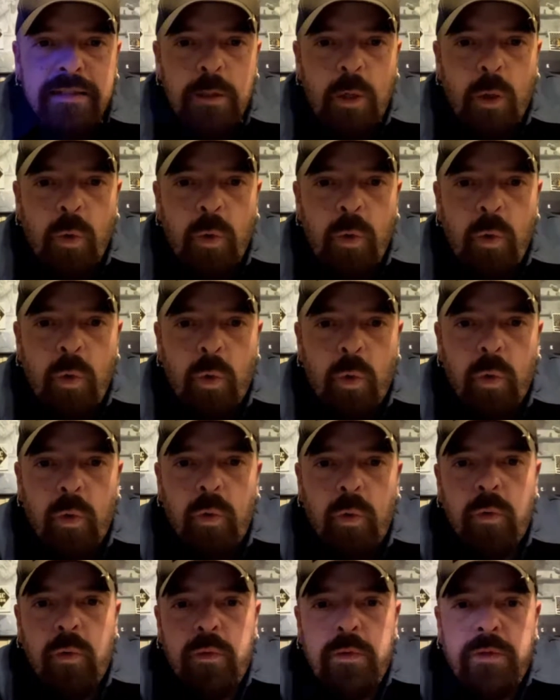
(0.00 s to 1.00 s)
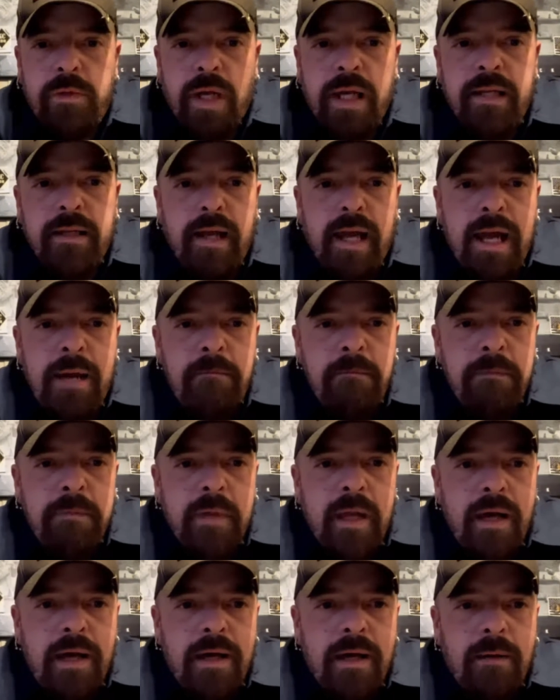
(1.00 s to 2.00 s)
Ooh, Greek lamb.
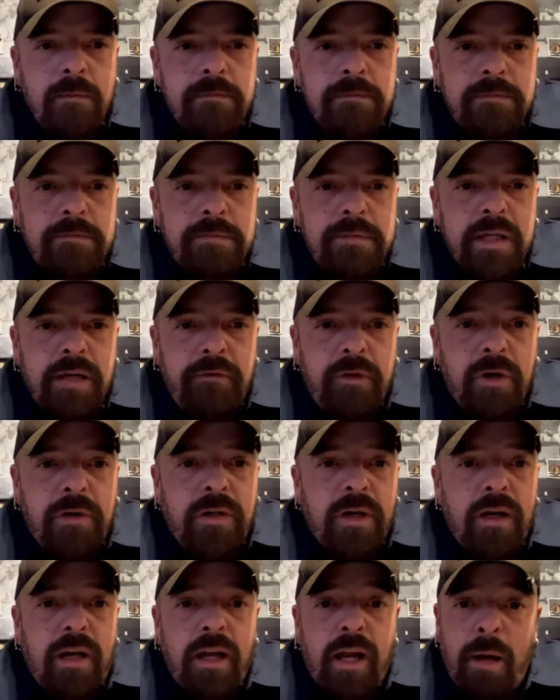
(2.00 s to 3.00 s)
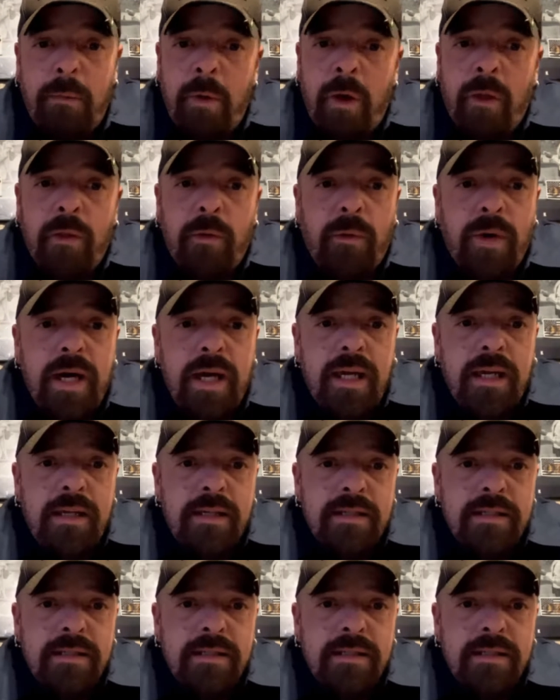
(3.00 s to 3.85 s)
If you're cooking, I'm on the way.